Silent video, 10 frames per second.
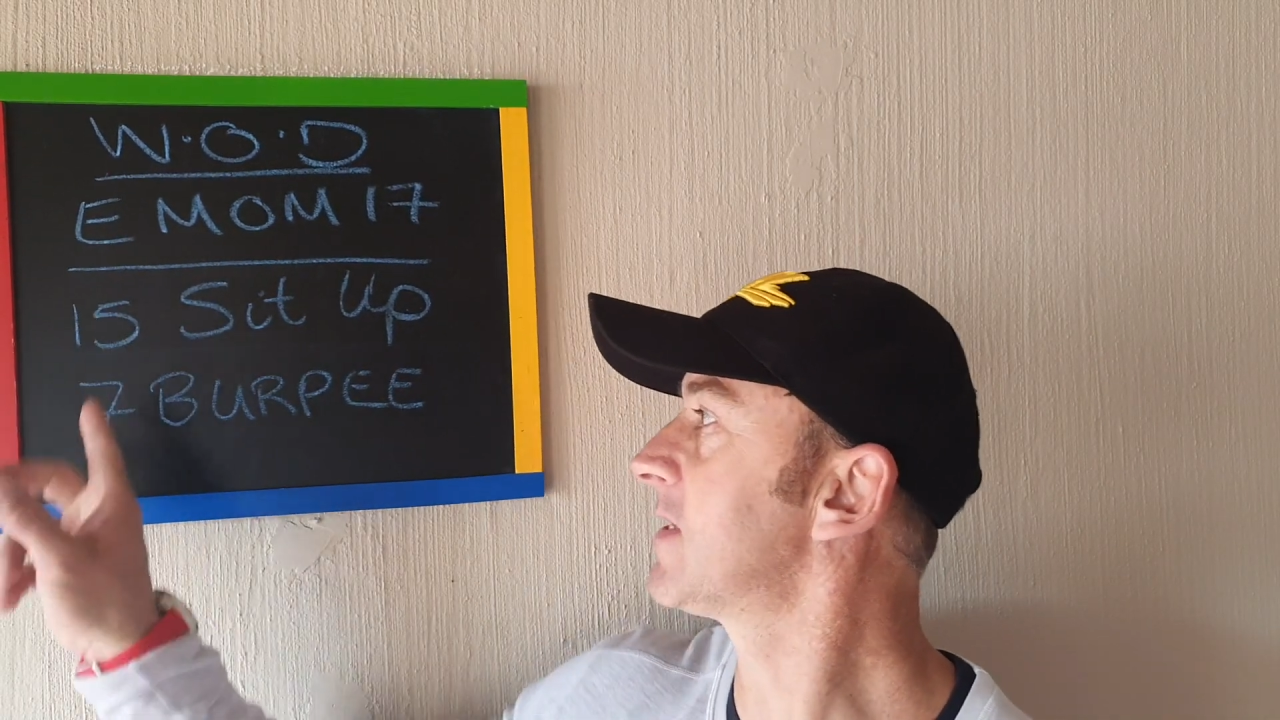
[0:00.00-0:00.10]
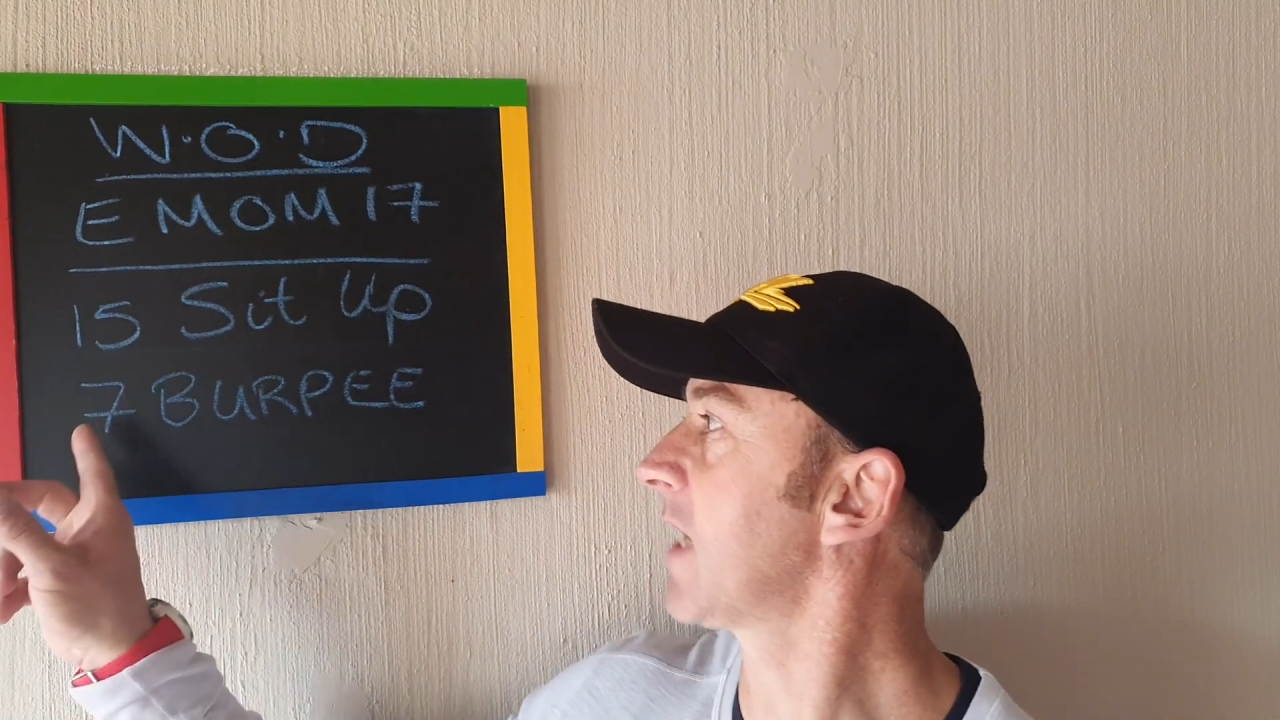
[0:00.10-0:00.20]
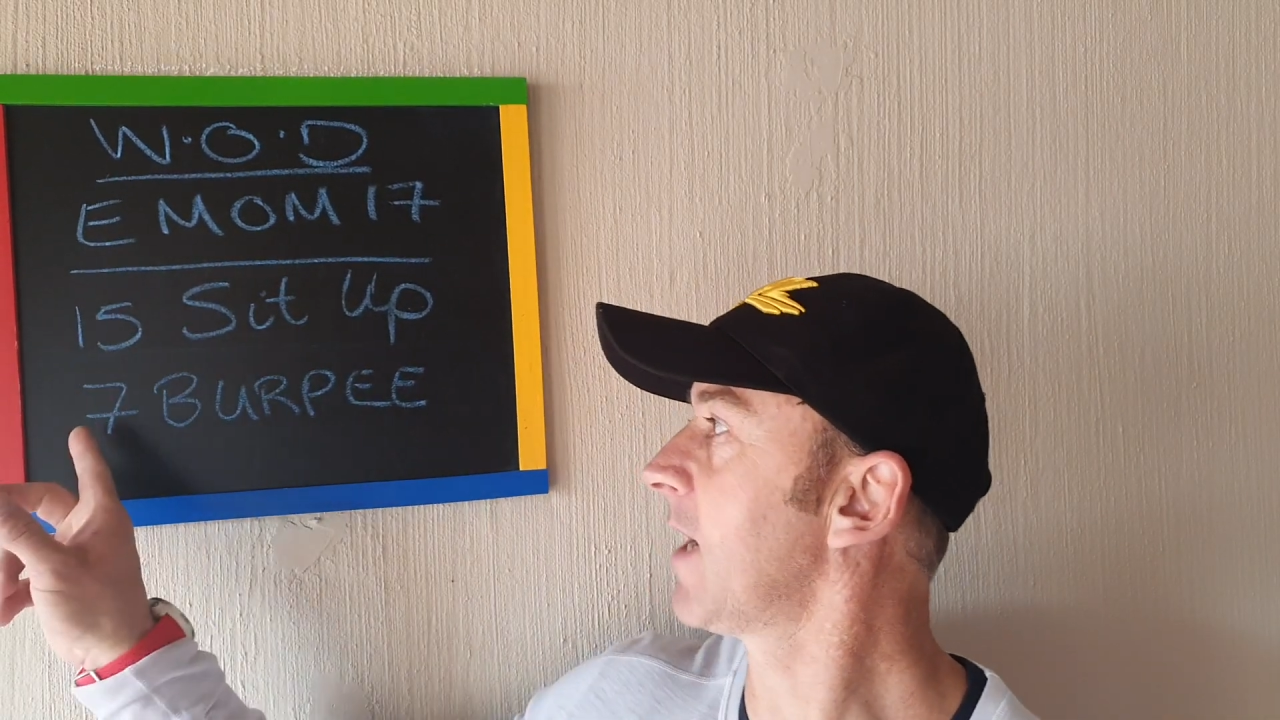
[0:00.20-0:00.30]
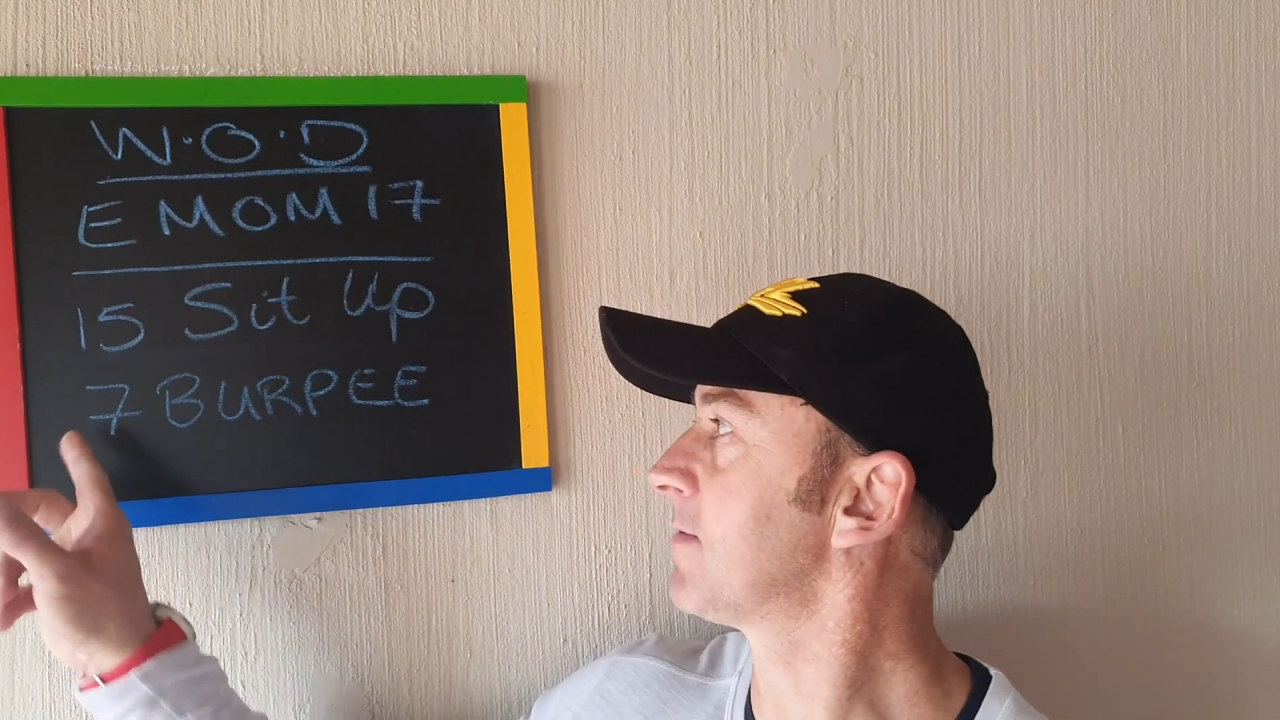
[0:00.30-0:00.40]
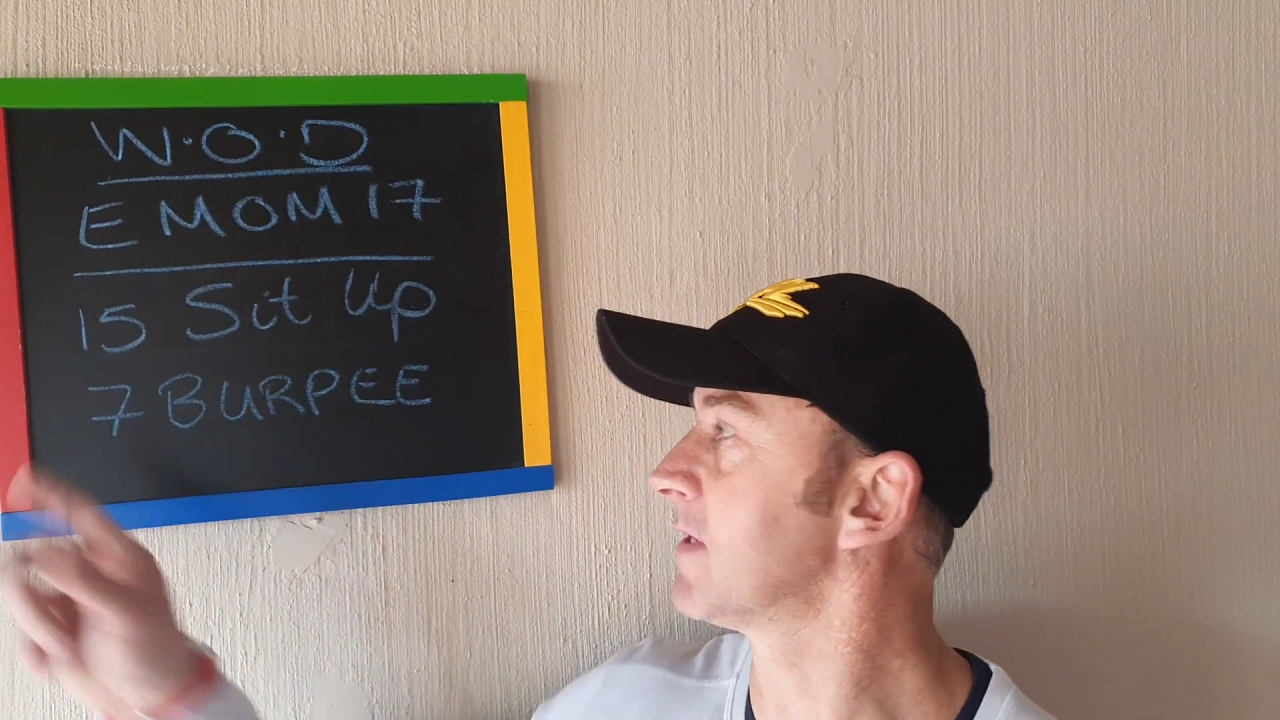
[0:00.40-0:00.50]

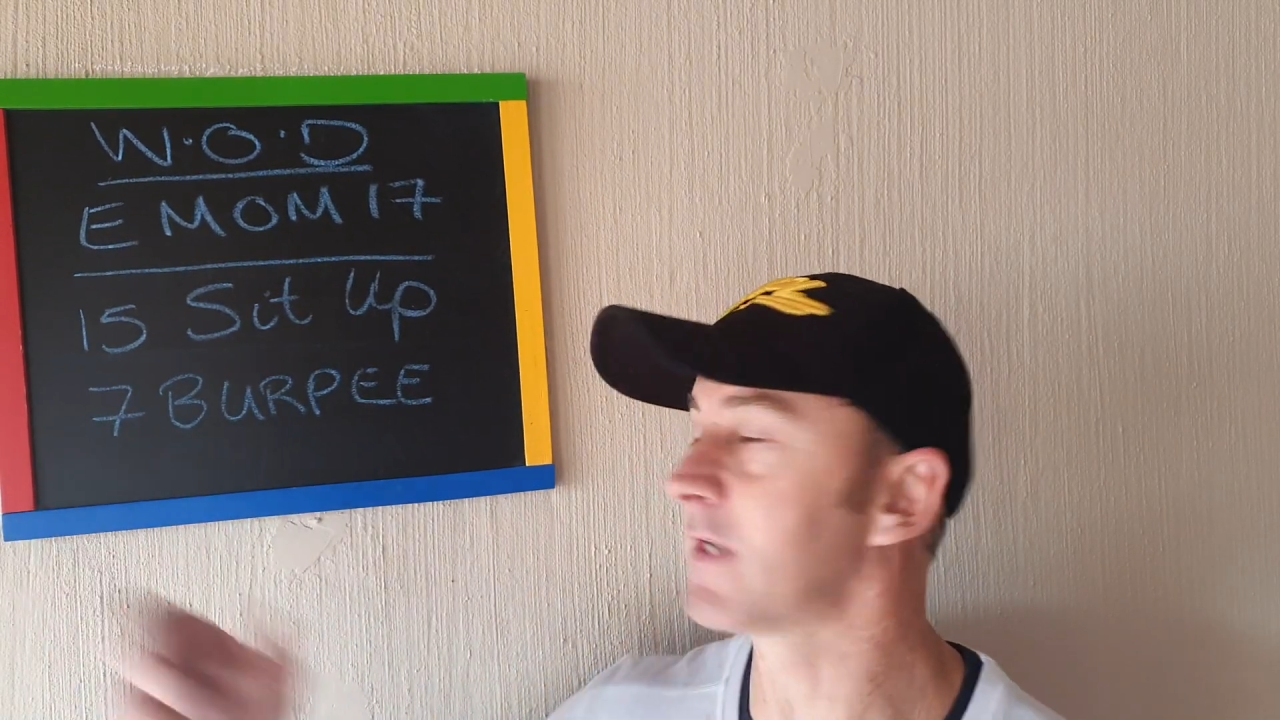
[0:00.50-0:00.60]
sit-ups and